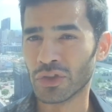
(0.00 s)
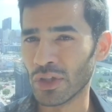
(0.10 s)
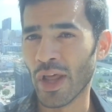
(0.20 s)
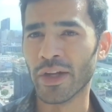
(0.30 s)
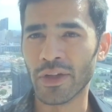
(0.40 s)

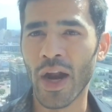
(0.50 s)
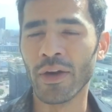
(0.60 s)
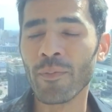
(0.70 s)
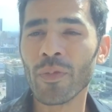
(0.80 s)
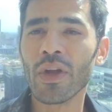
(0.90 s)
She liked
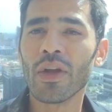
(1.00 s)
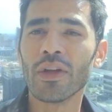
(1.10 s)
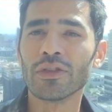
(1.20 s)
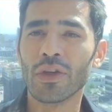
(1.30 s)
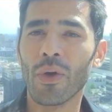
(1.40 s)
that.
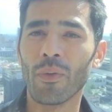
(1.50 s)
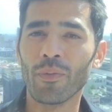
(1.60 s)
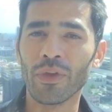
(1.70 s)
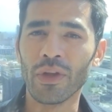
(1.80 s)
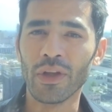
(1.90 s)

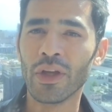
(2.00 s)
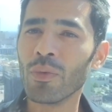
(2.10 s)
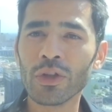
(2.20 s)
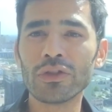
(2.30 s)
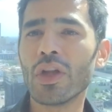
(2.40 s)
So he
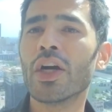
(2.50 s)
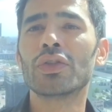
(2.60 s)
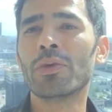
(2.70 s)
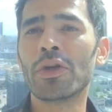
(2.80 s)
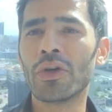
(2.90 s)
was
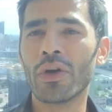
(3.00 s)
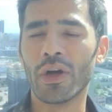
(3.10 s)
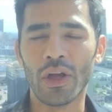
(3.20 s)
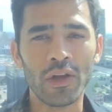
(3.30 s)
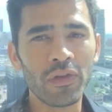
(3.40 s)
not to be
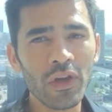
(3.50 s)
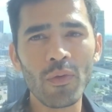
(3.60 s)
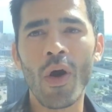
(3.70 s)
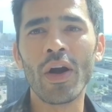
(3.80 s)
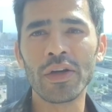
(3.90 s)
deterred. If he
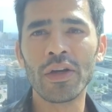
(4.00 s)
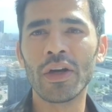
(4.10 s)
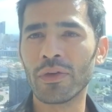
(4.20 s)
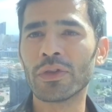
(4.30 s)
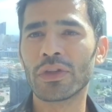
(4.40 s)
wanted
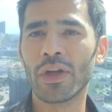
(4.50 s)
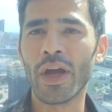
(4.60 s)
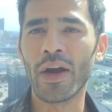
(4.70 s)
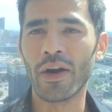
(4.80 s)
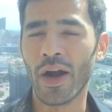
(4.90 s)
her, he was going to
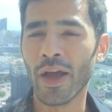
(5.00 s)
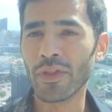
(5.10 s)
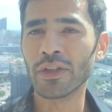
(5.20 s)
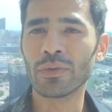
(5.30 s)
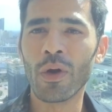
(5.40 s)
get her.
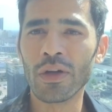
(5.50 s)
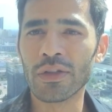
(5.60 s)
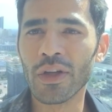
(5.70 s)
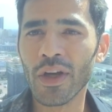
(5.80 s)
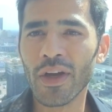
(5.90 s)
And that's
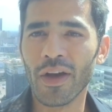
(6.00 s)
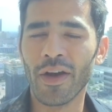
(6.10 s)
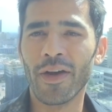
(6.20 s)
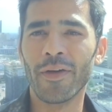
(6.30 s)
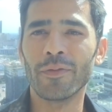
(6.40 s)
what
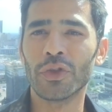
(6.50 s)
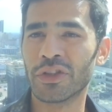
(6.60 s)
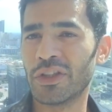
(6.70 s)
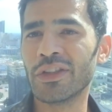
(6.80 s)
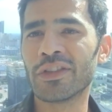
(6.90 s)

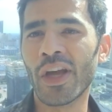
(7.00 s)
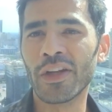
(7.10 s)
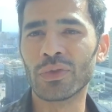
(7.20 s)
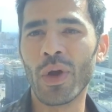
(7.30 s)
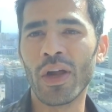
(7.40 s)
Justine
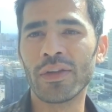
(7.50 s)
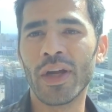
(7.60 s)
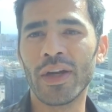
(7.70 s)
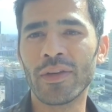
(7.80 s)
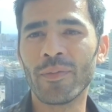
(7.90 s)
said as well,
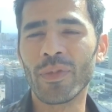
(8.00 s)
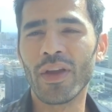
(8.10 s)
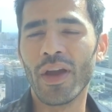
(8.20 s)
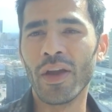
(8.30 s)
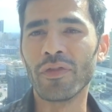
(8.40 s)
that
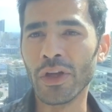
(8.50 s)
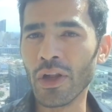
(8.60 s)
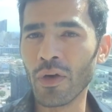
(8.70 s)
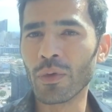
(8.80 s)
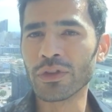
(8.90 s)
if
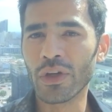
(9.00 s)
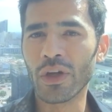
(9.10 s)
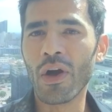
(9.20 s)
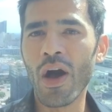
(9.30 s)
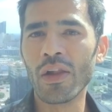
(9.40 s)
Elon was
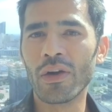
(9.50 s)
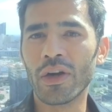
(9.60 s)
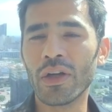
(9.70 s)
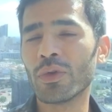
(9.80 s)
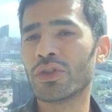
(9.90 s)
going to call
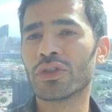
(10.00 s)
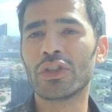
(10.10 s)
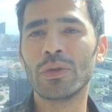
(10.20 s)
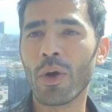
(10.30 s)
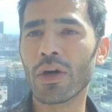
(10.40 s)
her, he would
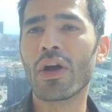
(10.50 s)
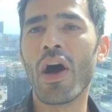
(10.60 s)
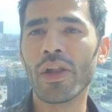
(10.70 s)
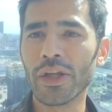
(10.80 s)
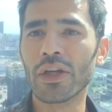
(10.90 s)
just keep on
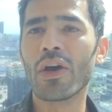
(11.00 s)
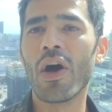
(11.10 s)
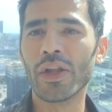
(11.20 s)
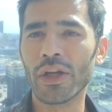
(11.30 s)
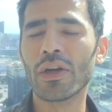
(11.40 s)
calling and
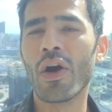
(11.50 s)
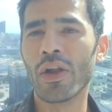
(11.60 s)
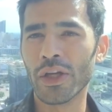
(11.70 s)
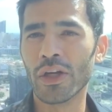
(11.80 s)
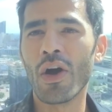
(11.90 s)
calling and
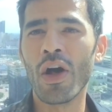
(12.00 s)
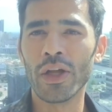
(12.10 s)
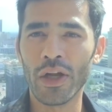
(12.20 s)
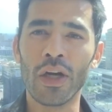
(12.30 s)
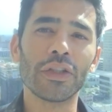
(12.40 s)
calling and
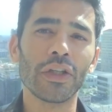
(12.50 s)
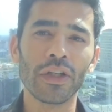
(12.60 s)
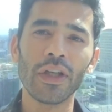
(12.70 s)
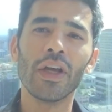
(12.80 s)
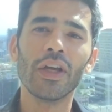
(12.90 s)
calling
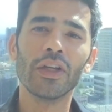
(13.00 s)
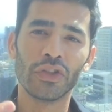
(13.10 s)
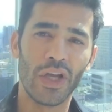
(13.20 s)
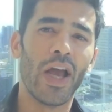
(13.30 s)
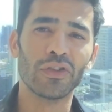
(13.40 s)
until
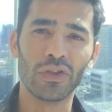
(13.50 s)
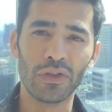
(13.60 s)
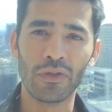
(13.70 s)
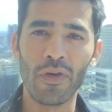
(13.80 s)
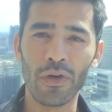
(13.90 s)
she
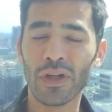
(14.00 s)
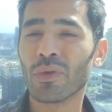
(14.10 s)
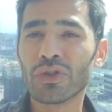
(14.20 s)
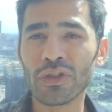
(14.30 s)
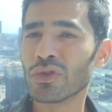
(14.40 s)
answered the phone. He
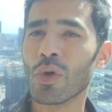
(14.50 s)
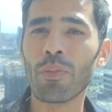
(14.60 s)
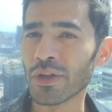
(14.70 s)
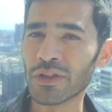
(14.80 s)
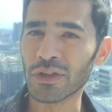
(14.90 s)
was just so
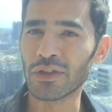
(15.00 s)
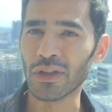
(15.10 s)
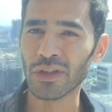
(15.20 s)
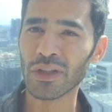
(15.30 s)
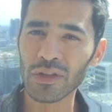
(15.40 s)

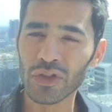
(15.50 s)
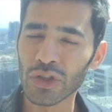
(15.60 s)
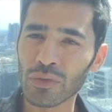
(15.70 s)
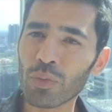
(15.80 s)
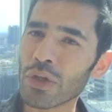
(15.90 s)
persistent. He
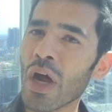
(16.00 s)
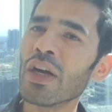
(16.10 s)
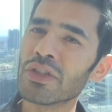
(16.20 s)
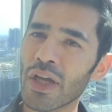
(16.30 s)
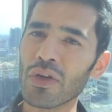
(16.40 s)
just would
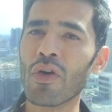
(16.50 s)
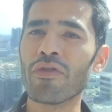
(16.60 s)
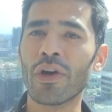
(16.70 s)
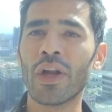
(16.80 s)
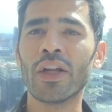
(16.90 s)
not take no
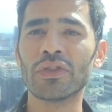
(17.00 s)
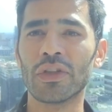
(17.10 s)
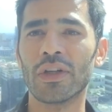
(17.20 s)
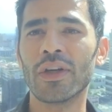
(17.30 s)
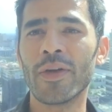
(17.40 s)
for an
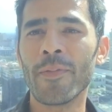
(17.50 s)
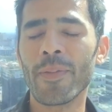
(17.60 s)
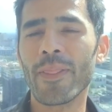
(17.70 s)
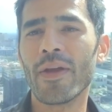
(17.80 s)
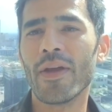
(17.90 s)
answer.
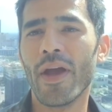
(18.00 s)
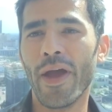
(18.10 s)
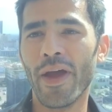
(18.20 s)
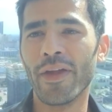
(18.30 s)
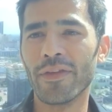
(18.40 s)

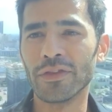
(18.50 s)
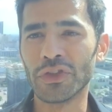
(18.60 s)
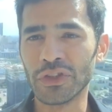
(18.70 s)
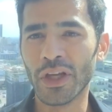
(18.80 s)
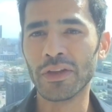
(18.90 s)
And
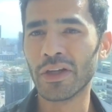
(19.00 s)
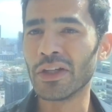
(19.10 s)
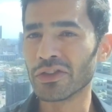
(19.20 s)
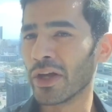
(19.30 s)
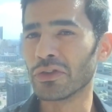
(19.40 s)
she said that
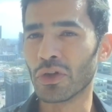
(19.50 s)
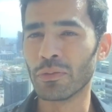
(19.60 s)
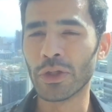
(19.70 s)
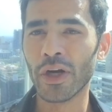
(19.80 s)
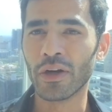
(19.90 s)
he's like a
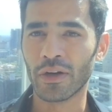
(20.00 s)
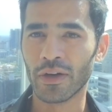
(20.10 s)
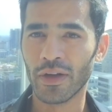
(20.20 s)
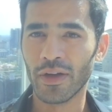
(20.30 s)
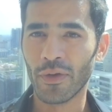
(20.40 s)
Terminator.